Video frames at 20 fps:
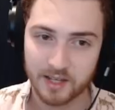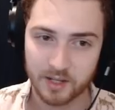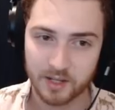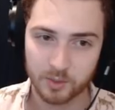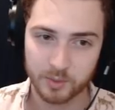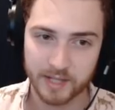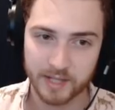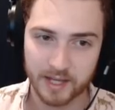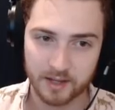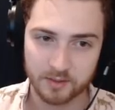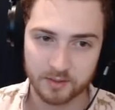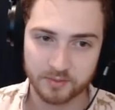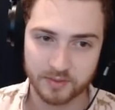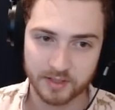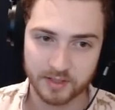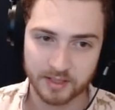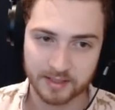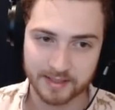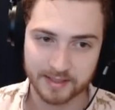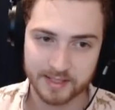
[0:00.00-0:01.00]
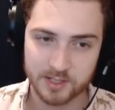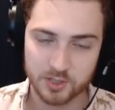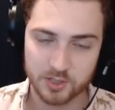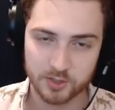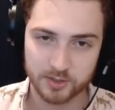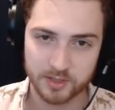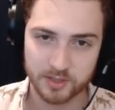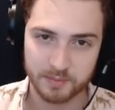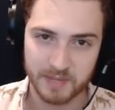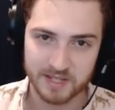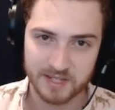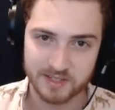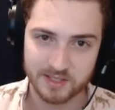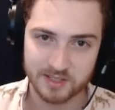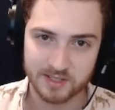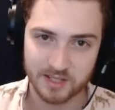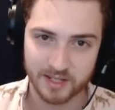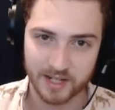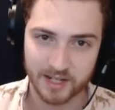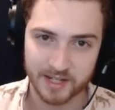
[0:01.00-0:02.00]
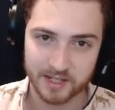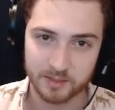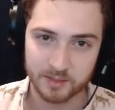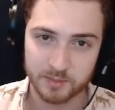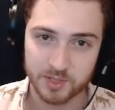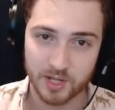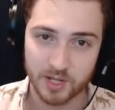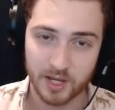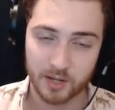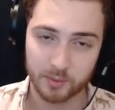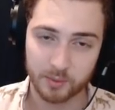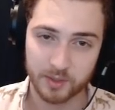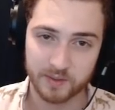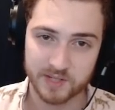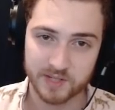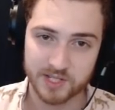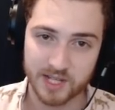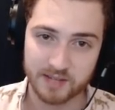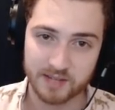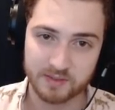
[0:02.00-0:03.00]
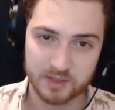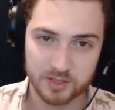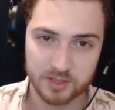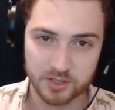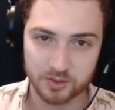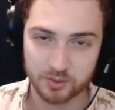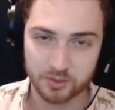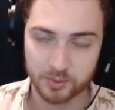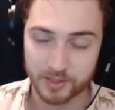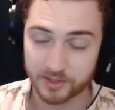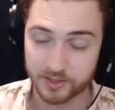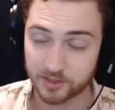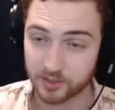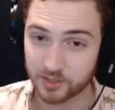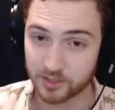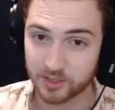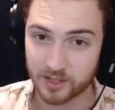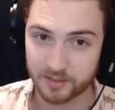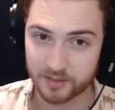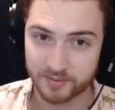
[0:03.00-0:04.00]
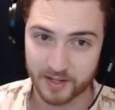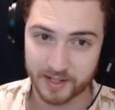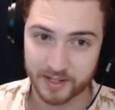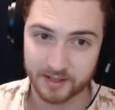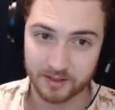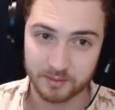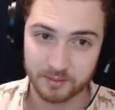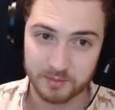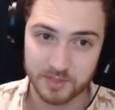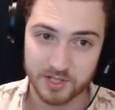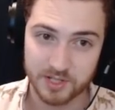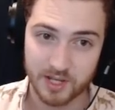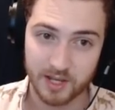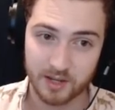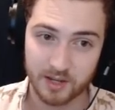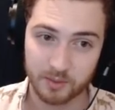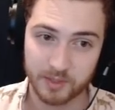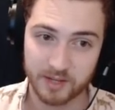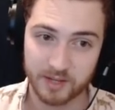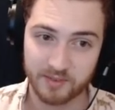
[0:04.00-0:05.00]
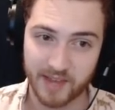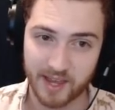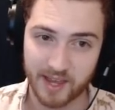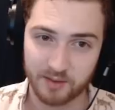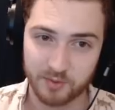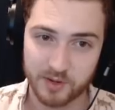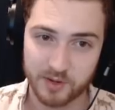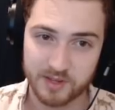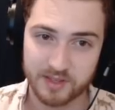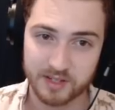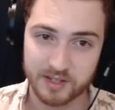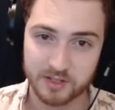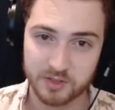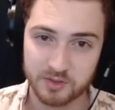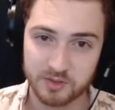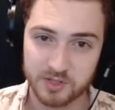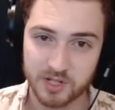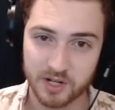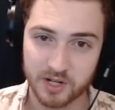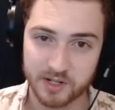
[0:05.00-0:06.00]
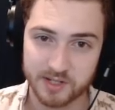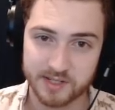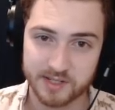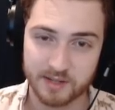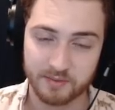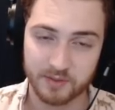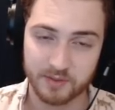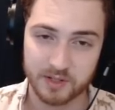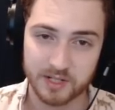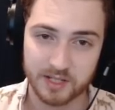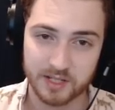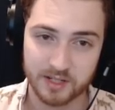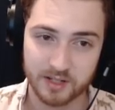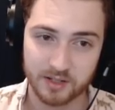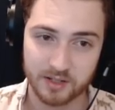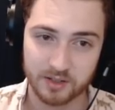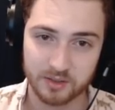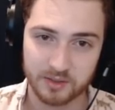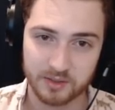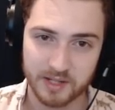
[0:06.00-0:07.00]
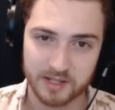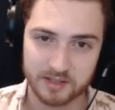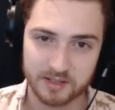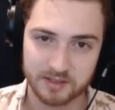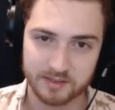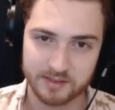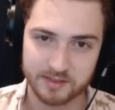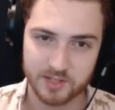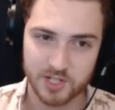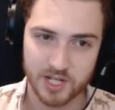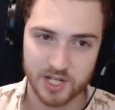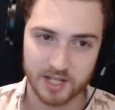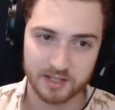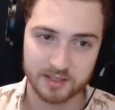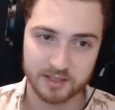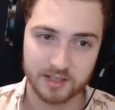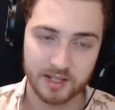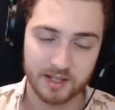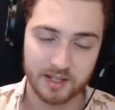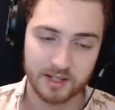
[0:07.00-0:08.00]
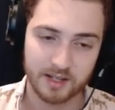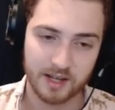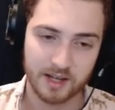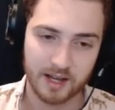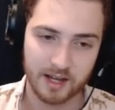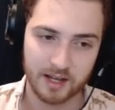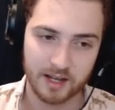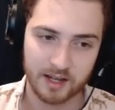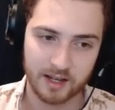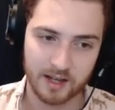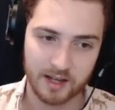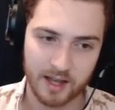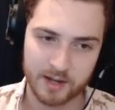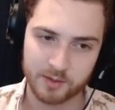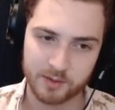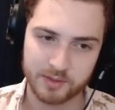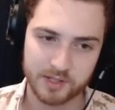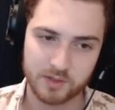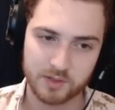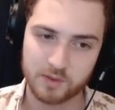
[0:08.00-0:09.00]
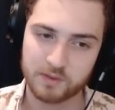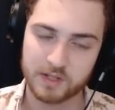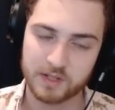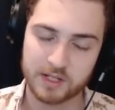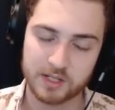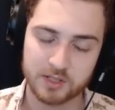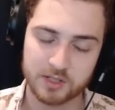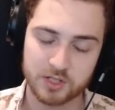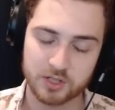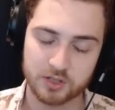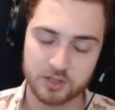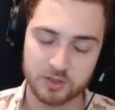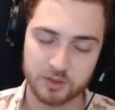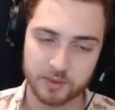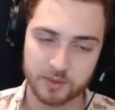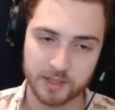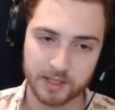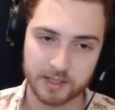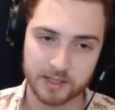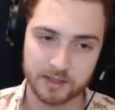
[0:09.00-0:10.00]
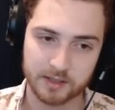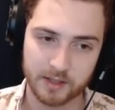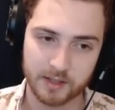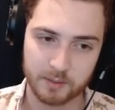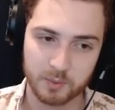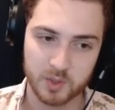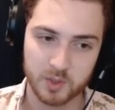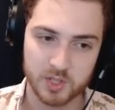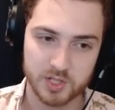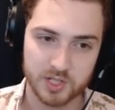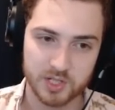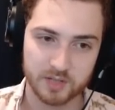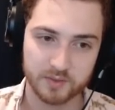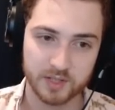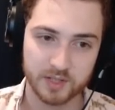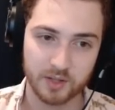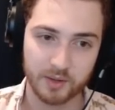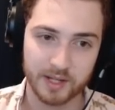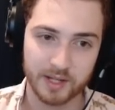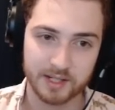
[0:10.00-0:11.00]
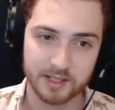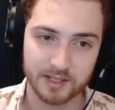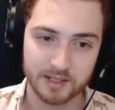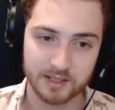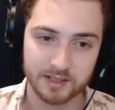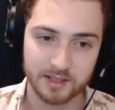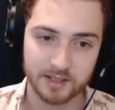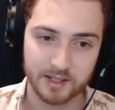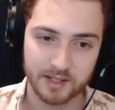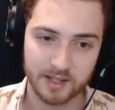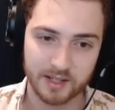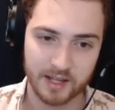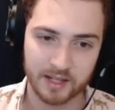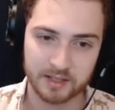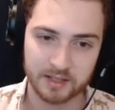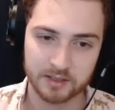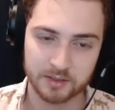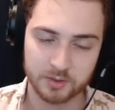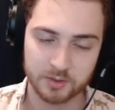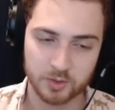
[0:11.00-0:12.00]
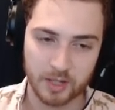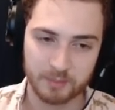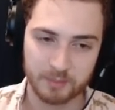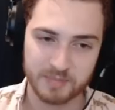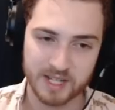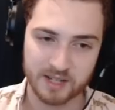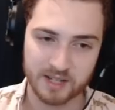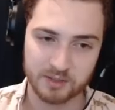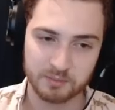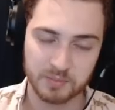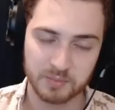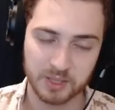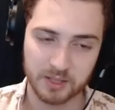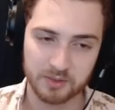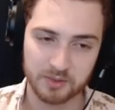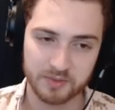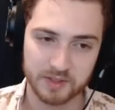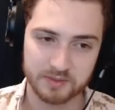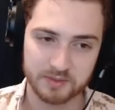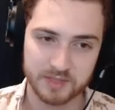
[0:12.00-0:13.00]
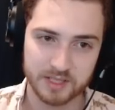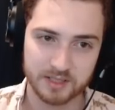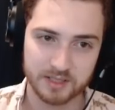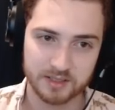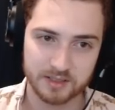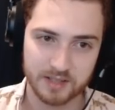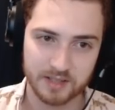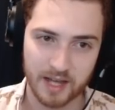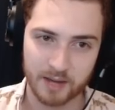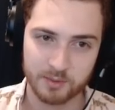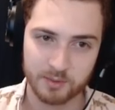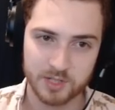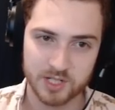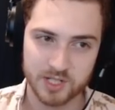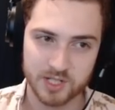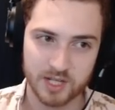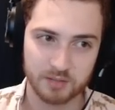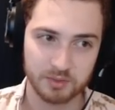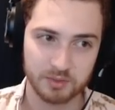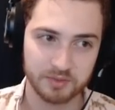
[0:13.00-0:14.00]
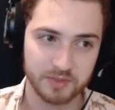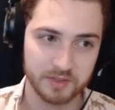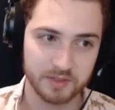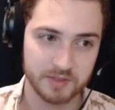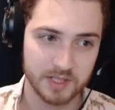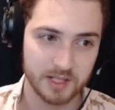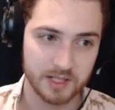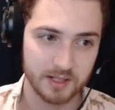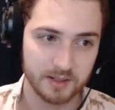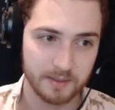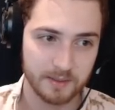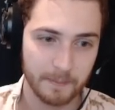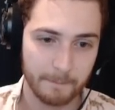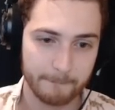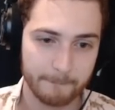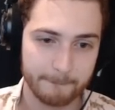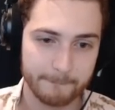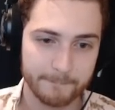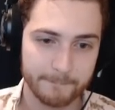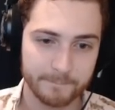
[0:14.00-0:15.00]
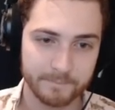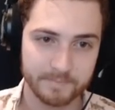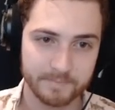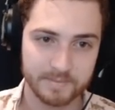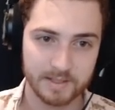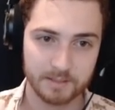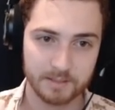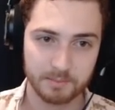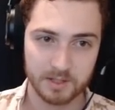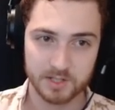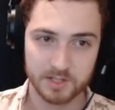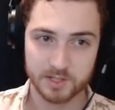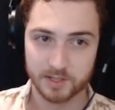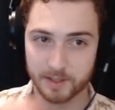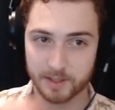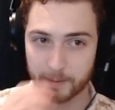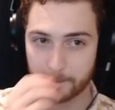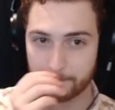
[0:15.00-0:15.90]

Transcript: We have an Elise 3 with best in slot items. We have a Syphon 2 with good enough items. We have everything 2-starred except for Nico and Shen. I don't think you even need to really like push yourself to go 8 here and drop down below 50. I would just stay above 50 here, personally.